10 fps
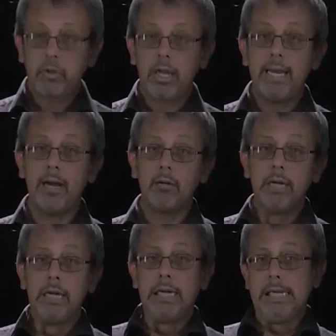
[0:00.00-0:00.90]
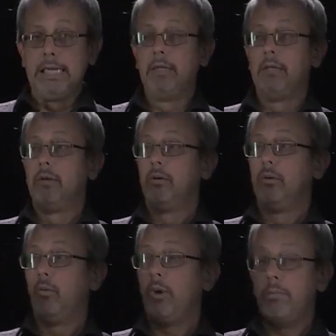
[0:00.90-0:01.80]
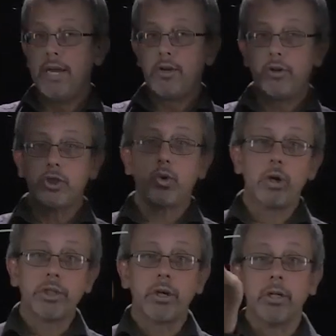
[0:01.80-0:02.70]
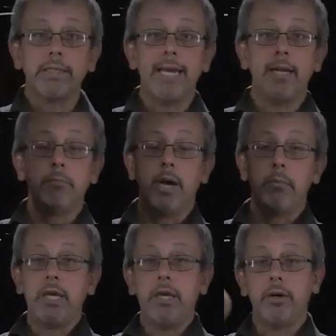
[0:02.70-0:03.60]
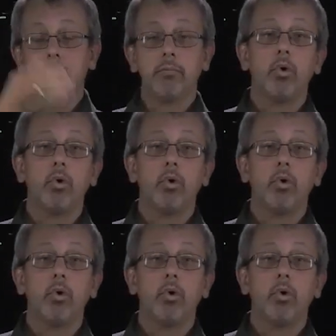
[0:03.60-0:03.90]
Now, we measure this horizontal datum up here.